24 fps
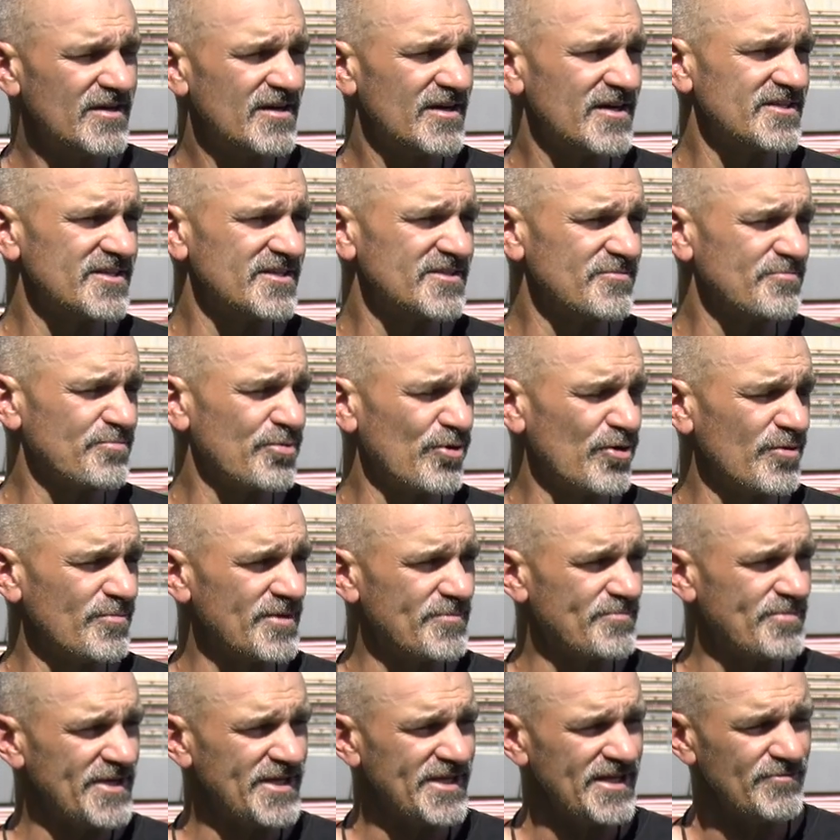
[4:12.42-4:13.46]
I did the
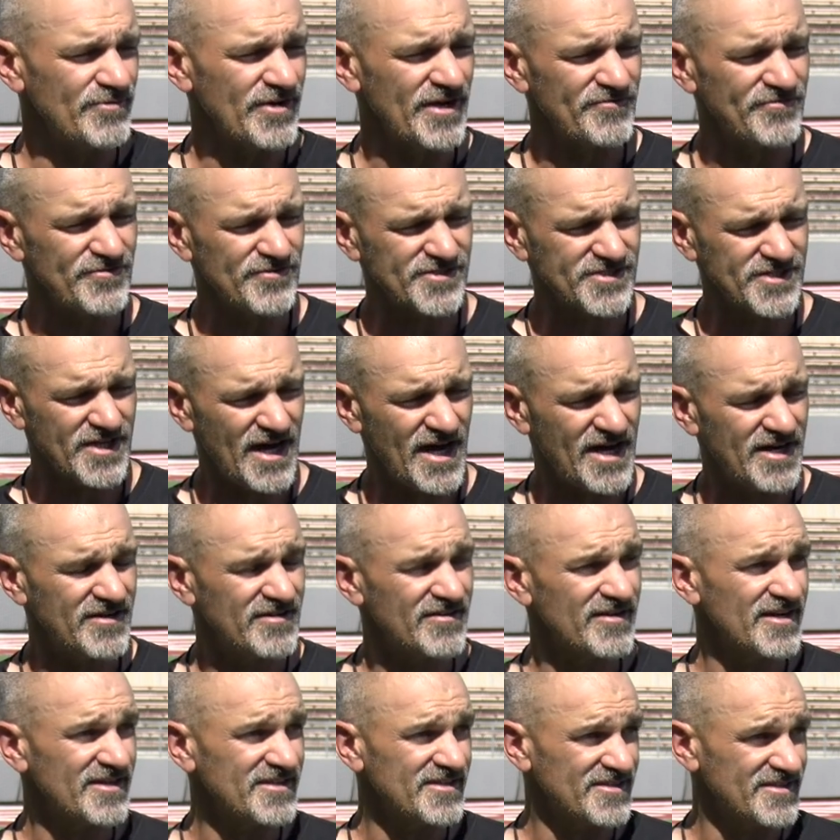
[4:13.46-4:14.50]
Pullman PD when I first got here,
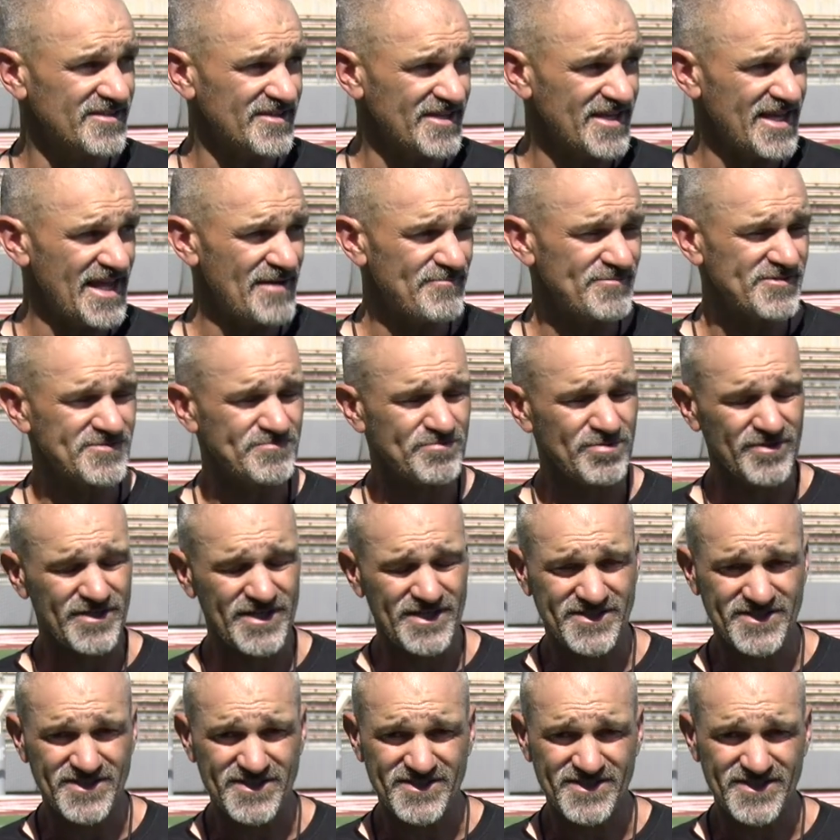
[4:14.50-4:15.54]
and I did the campus
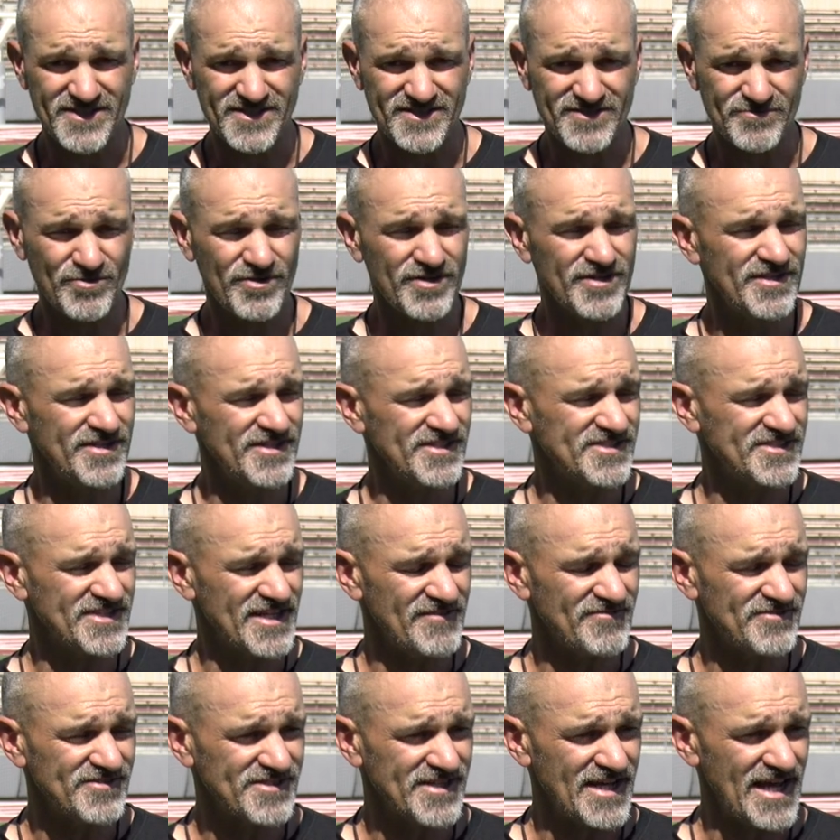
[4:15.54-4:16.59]
police. This is one of the
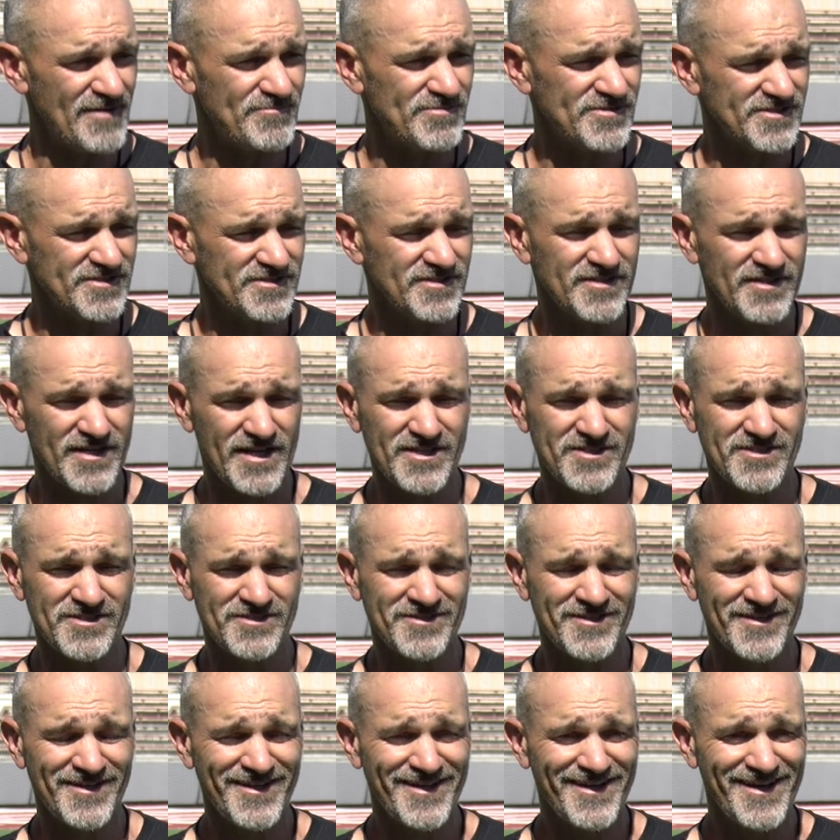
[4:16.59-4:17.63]
safest campuses in the nation.
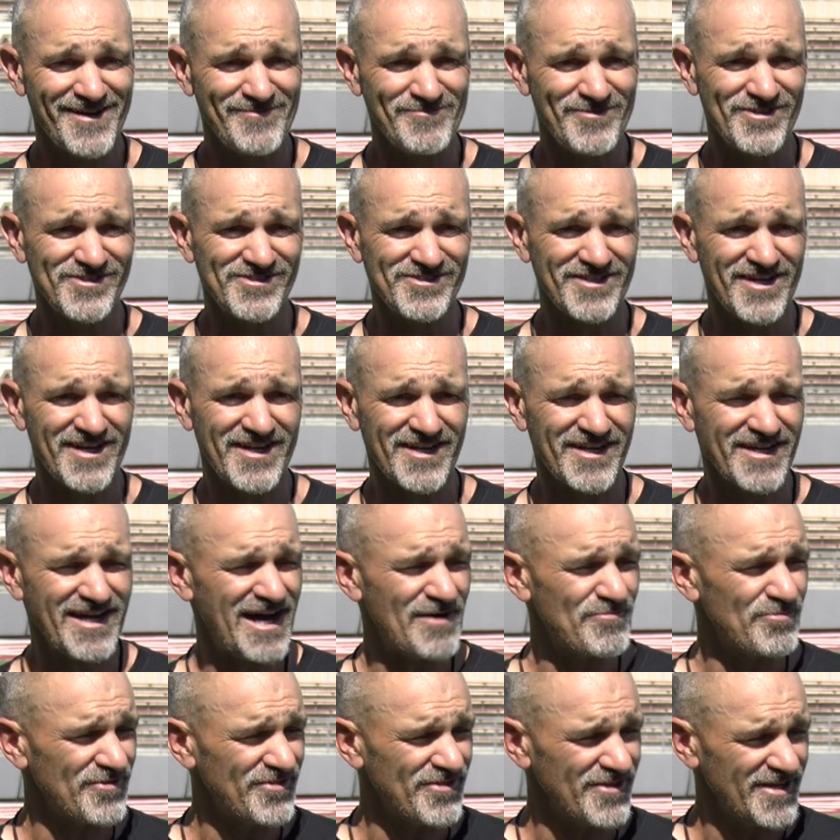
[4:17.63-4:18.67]
I mean, there's not a
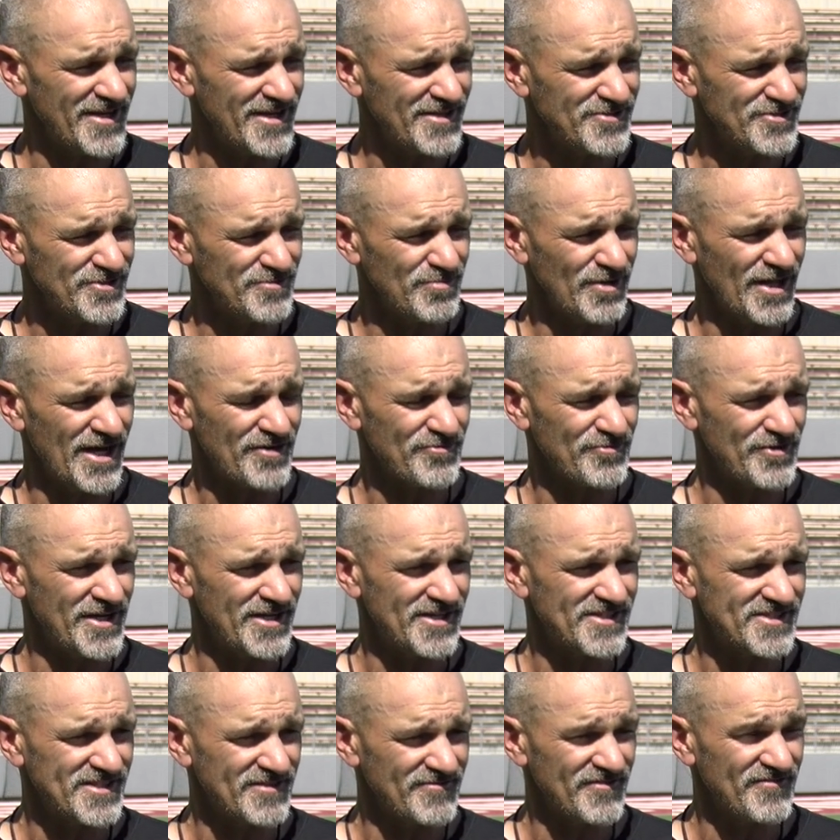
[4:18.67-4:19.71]
cop within a two-block
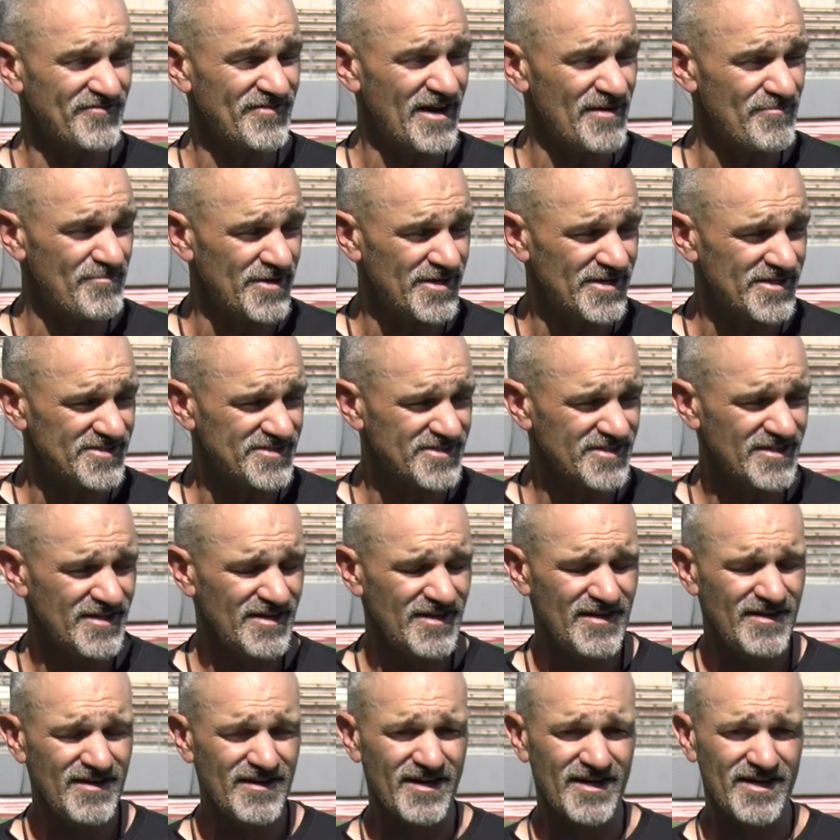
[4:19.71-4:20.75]
radius every 5 minutes
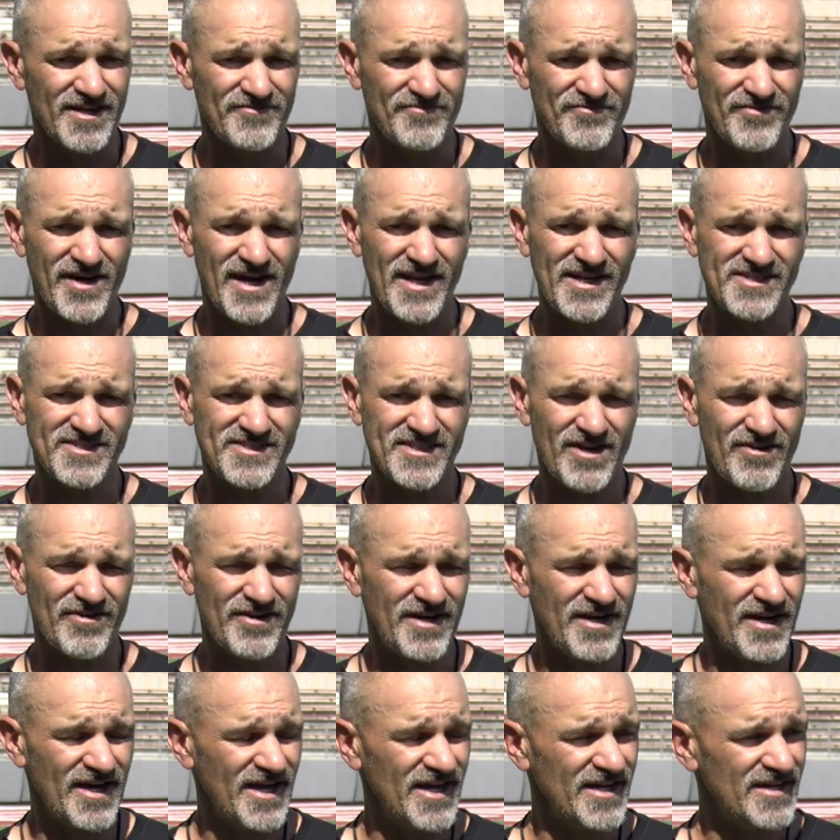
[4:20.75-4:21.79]
on a Friday,
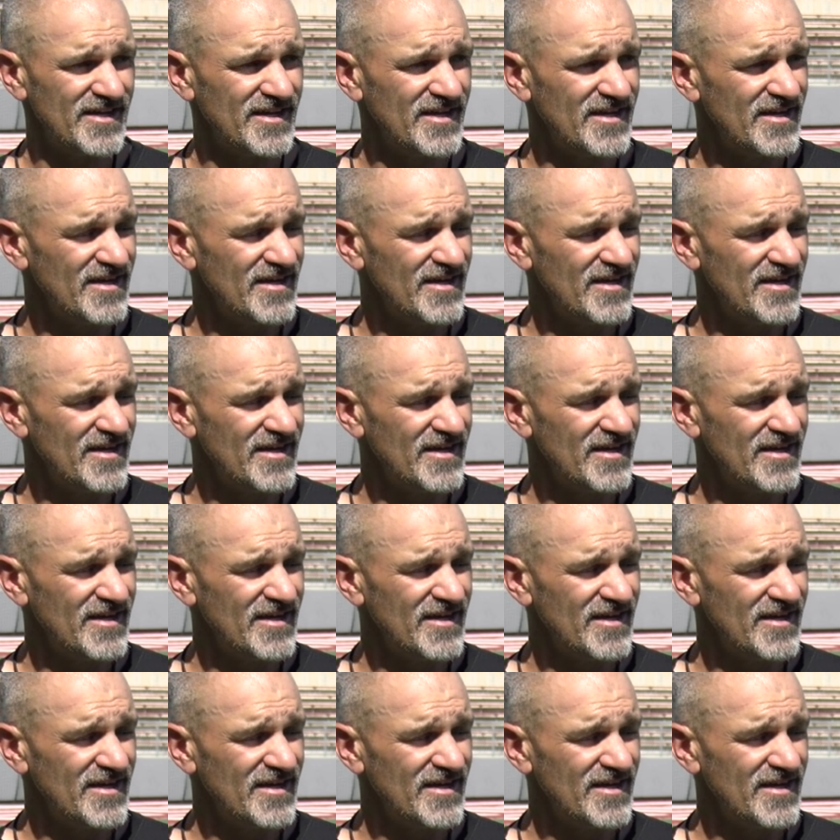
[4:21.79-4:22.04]
Saturday night.